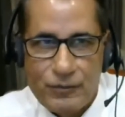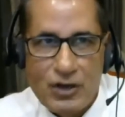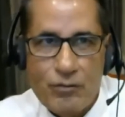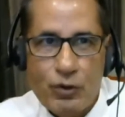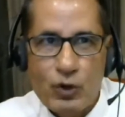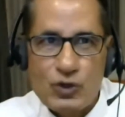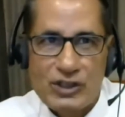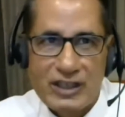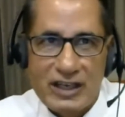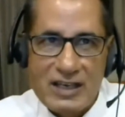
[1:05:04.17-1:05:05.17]
because
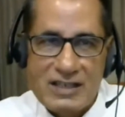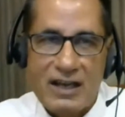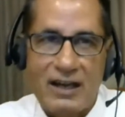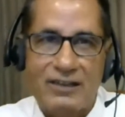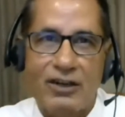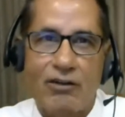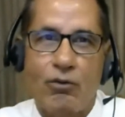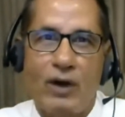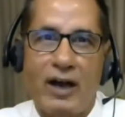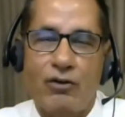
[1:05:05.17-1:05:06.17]
these acts
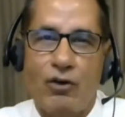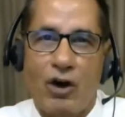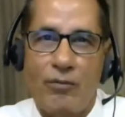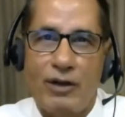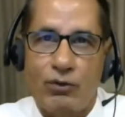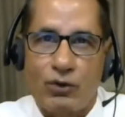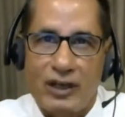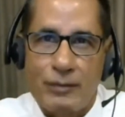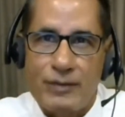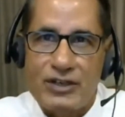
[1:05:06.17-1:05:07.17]
require government to
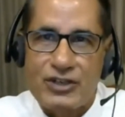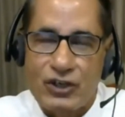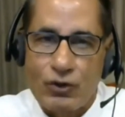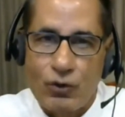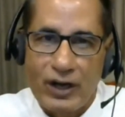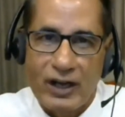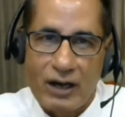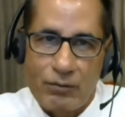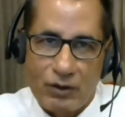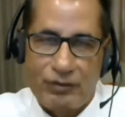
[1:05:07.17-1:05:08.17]
keep its shareholding
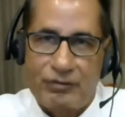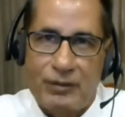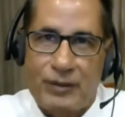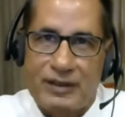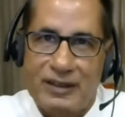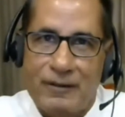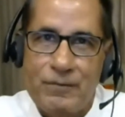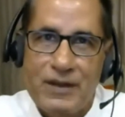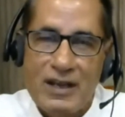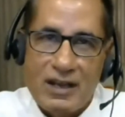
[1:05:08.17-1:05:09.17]
above 50%.
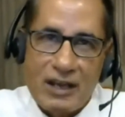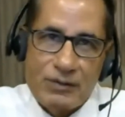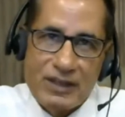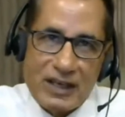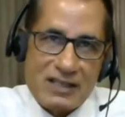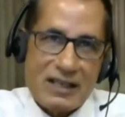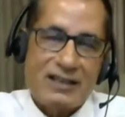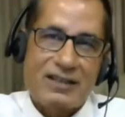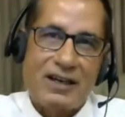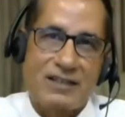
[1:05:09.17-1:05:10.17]
If these
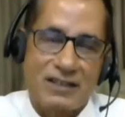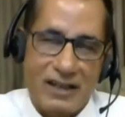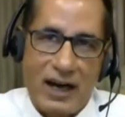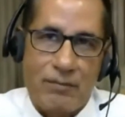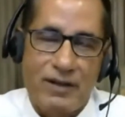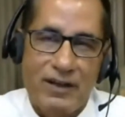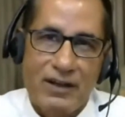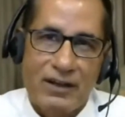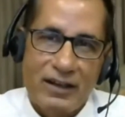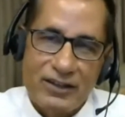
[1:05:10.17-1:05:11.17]
acts are scrapped,
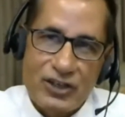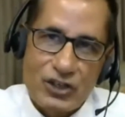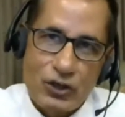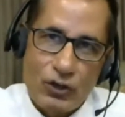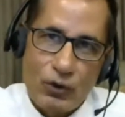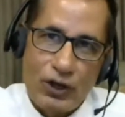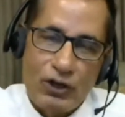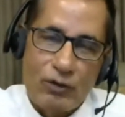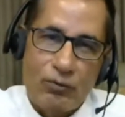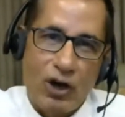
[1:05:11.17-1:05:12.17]
then the shareholding
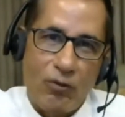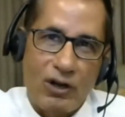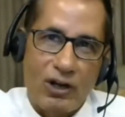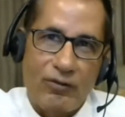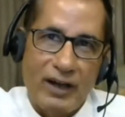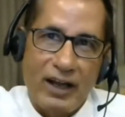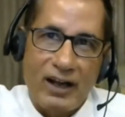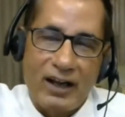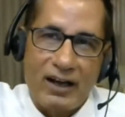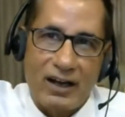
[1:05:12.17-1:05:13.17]
of government of India
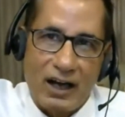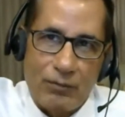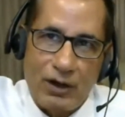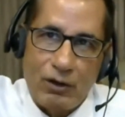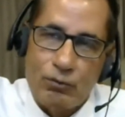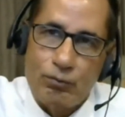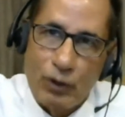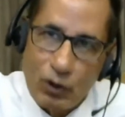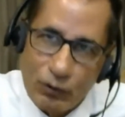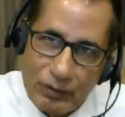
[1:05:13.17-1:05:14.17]
can come down
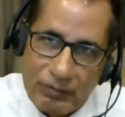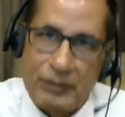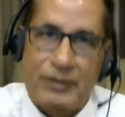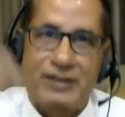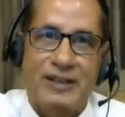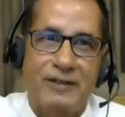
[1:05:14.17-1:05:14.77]
below 50%.